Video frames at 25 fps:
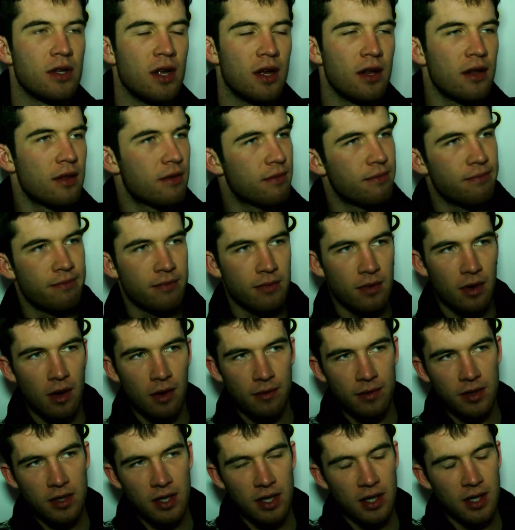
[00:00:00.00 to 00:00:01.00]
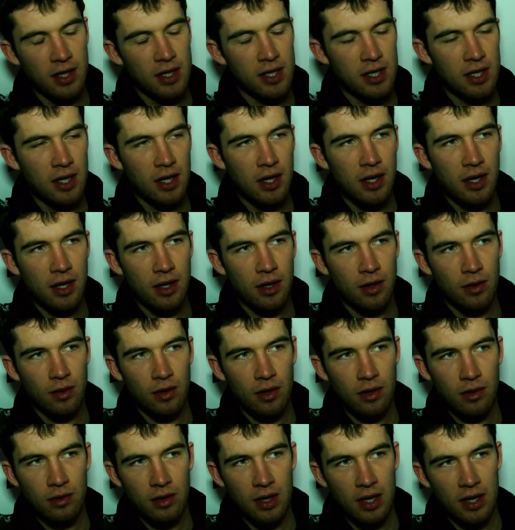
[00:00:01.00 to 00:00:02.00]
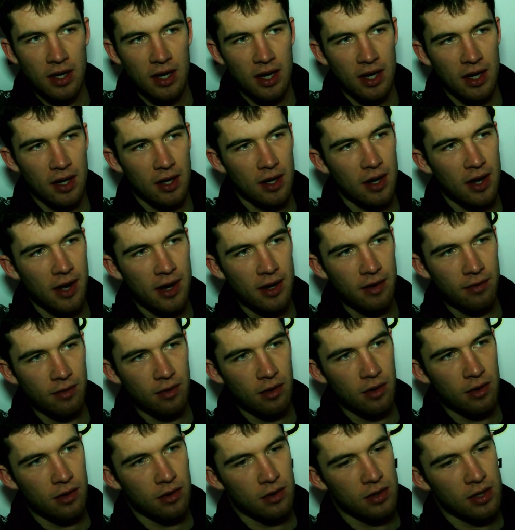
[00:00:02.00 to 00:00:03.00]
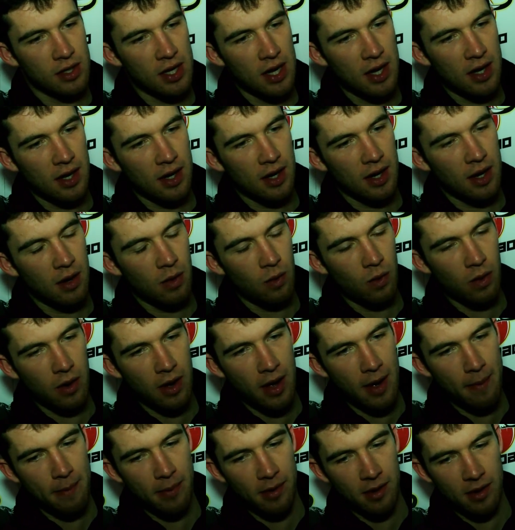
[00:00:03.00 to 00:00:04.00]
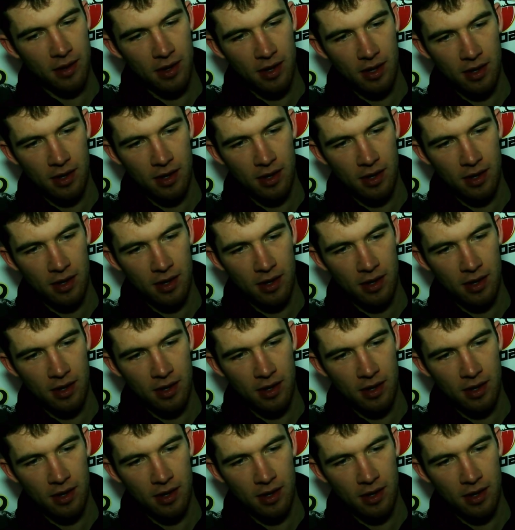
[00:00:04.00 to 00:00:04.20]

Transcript: That obviously in this league, you know, that kind of goals that will happen,